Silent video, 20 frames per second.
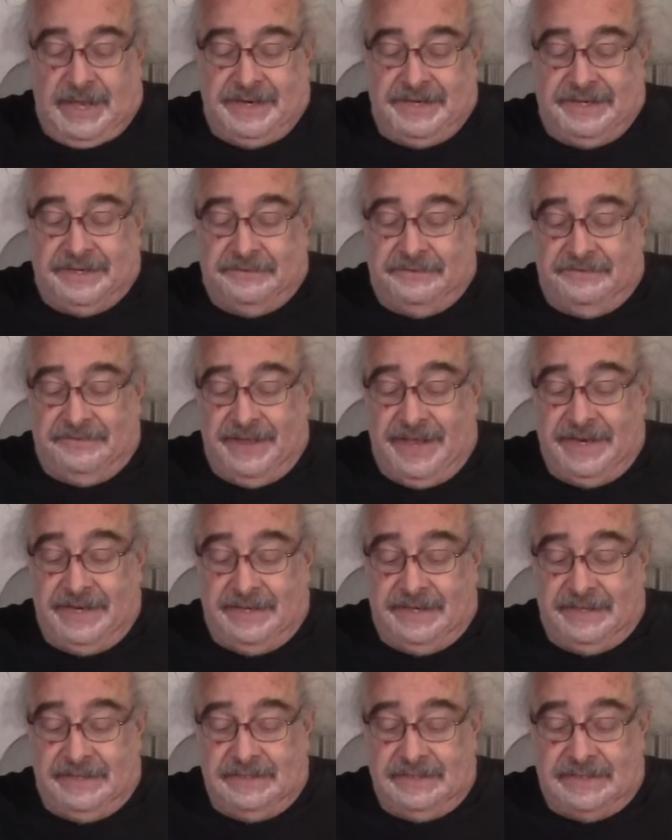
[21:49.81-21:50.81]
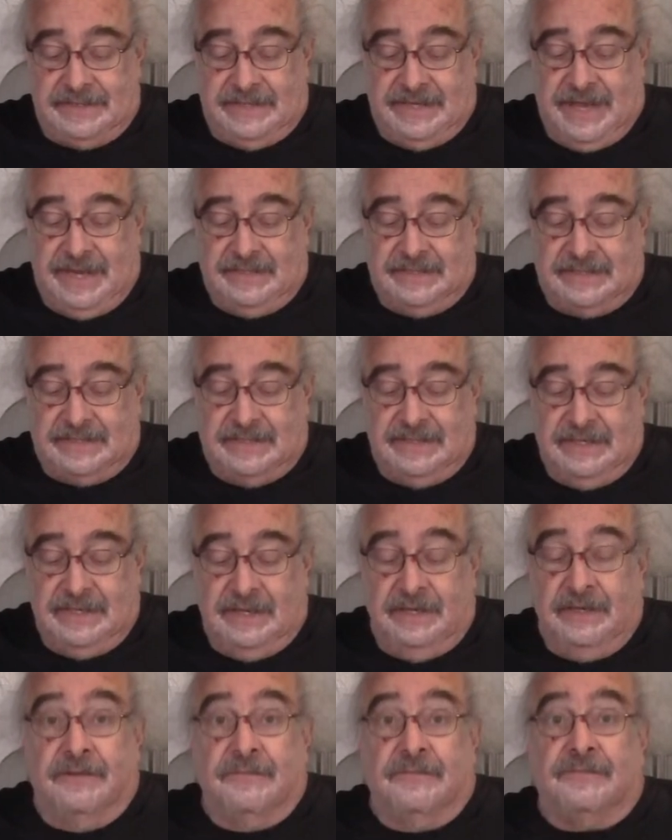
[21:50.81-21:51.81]
defendants, that's
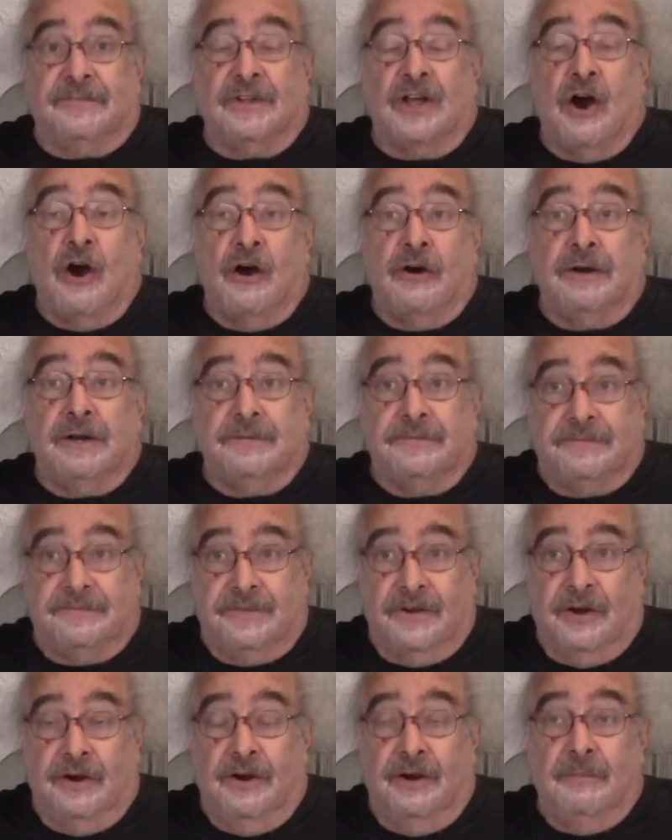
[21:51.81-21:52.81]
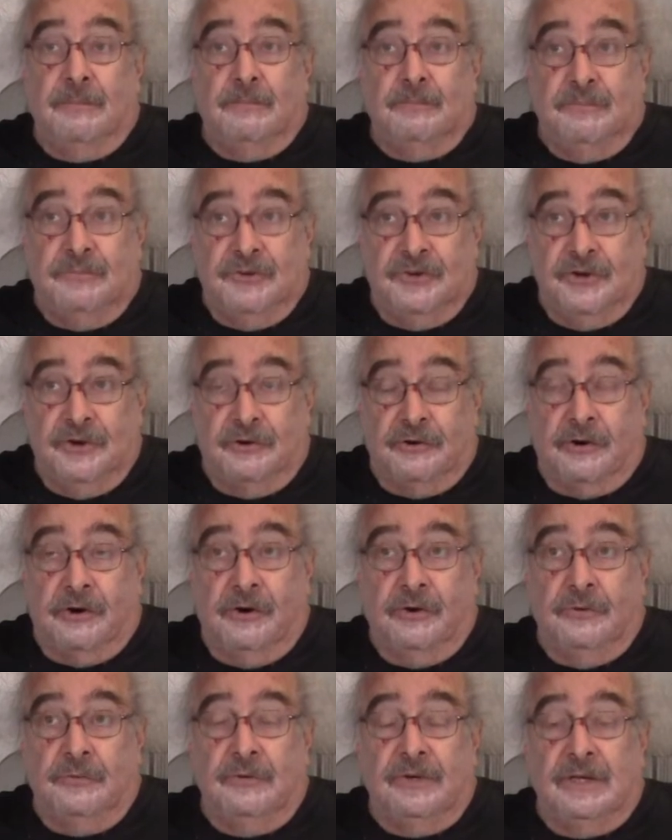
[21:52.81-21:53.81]
Florida Farm
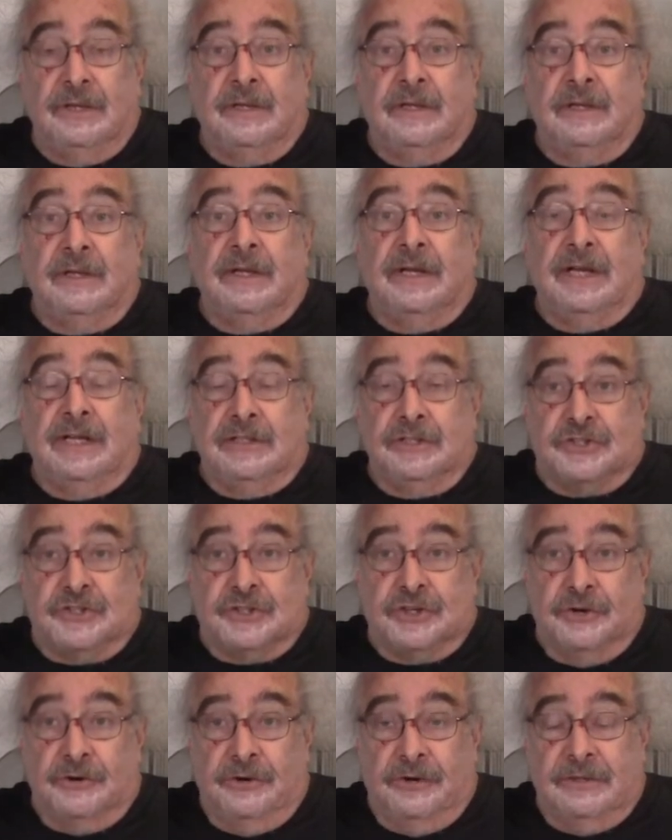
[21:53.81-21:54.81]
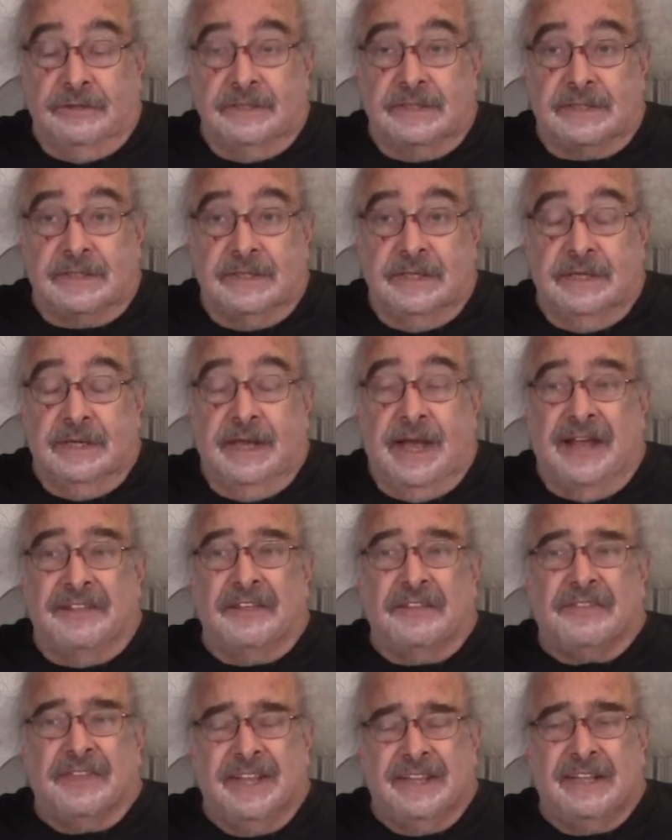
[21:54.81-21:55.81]
Bureau Insurance. And
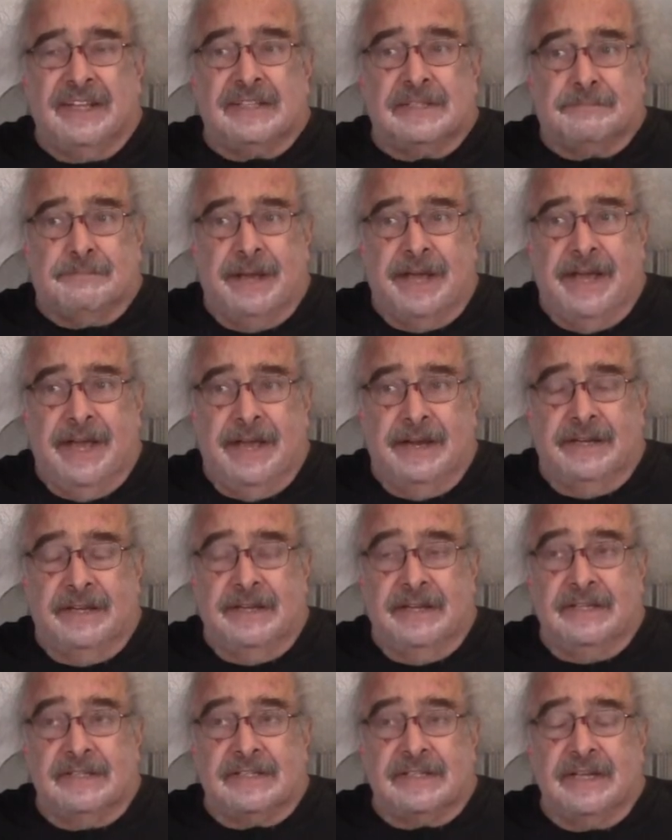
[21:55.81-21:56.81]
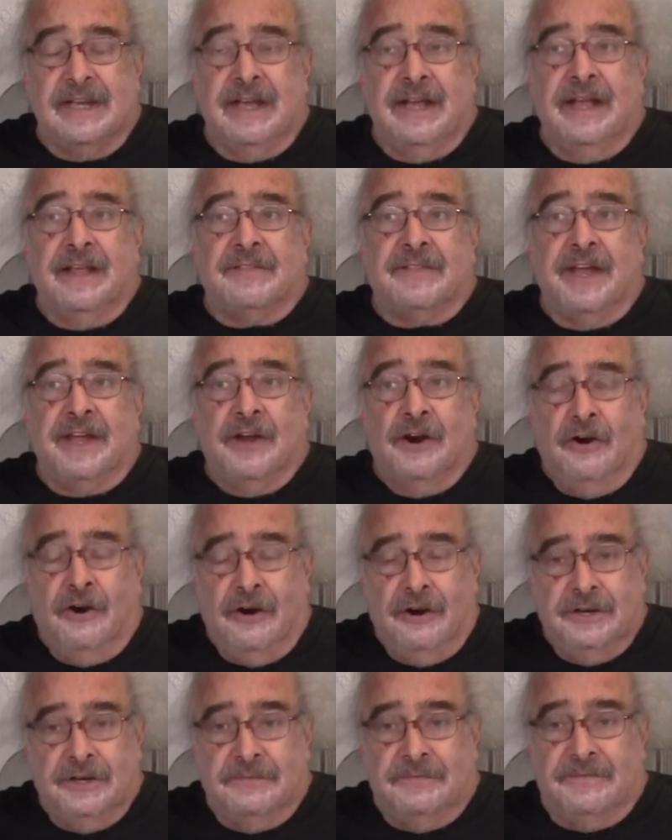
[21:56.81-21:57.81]
the thing that's bad is they
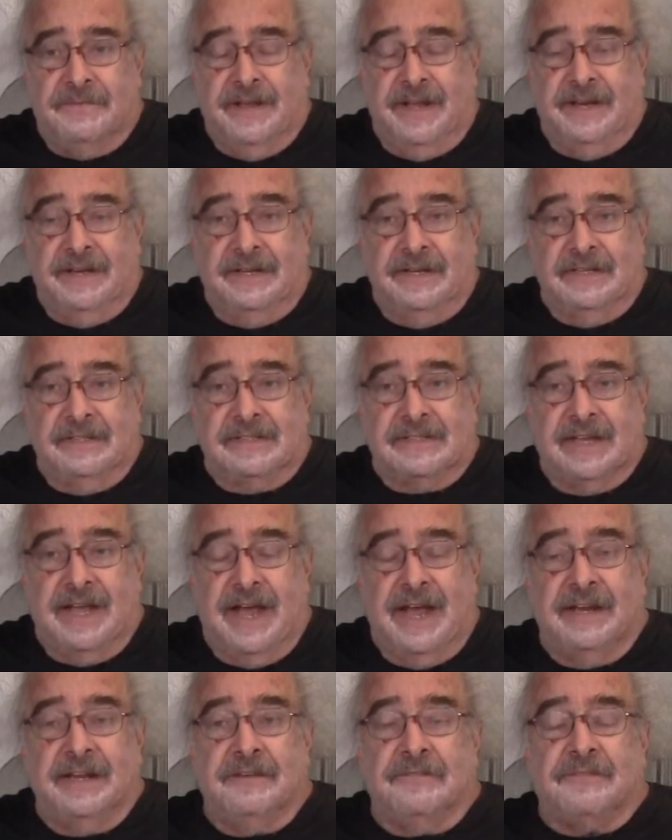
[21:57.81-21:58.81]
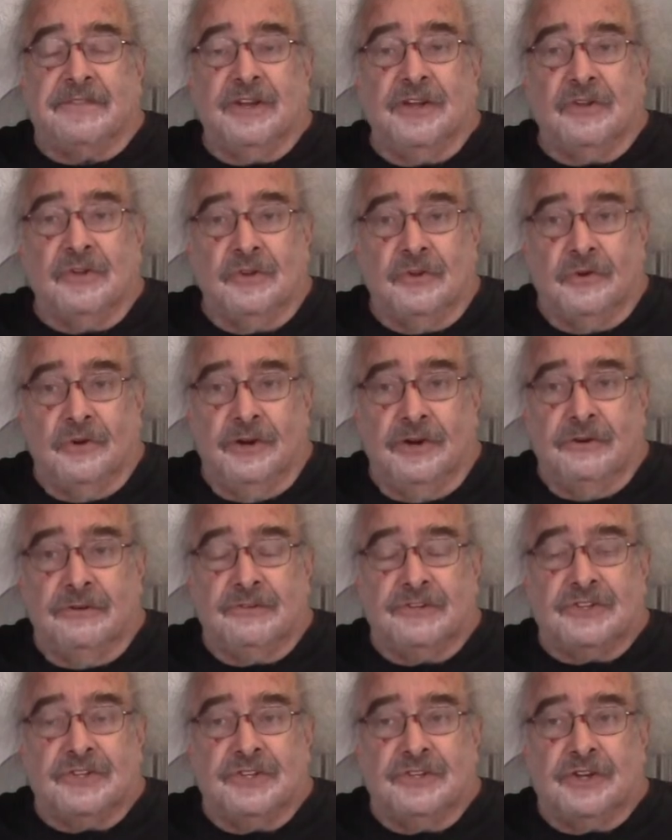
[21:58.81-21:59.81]
are defendants. And if their
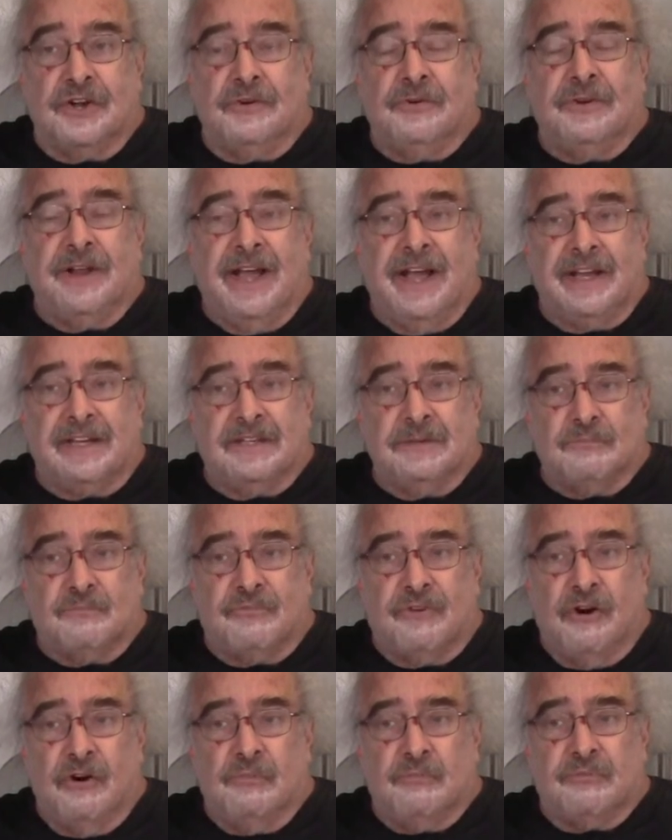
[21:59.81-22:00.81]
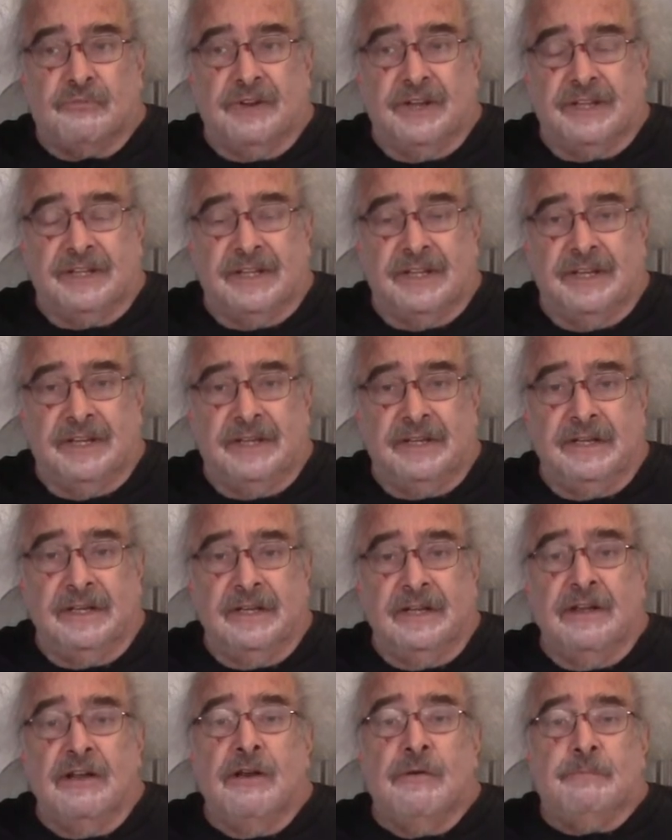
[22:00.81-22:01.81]
lawyers don't act appropriately,
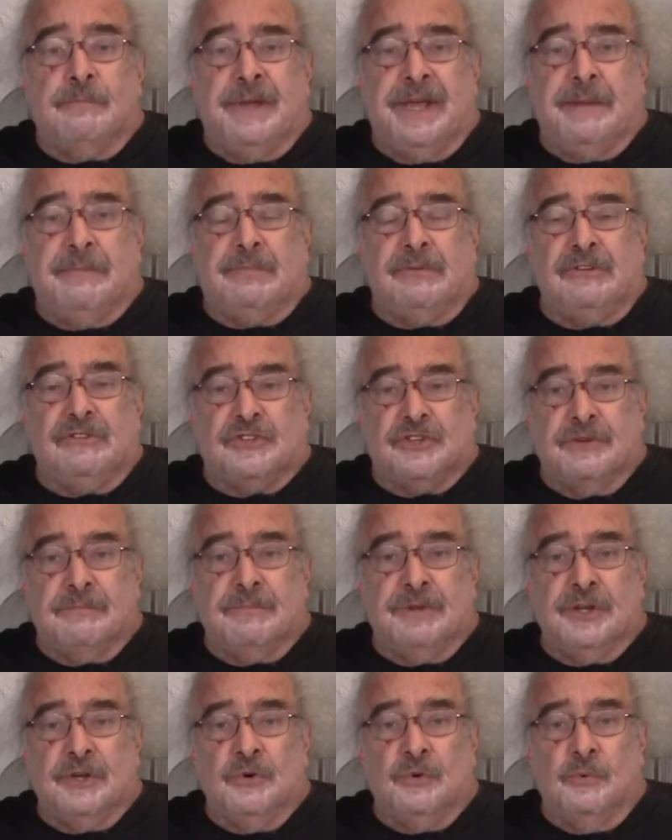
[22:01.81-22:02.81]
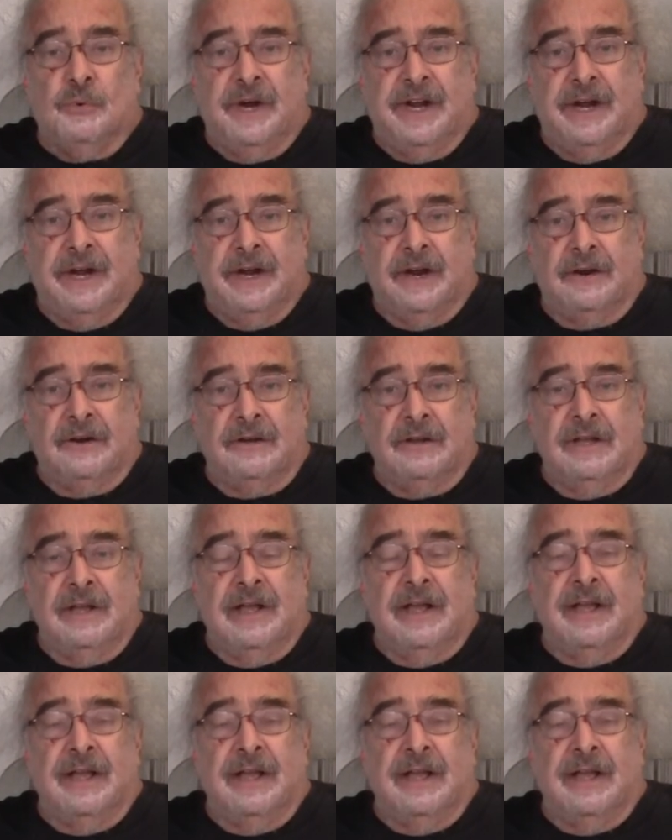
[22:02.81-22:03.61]
people should be aware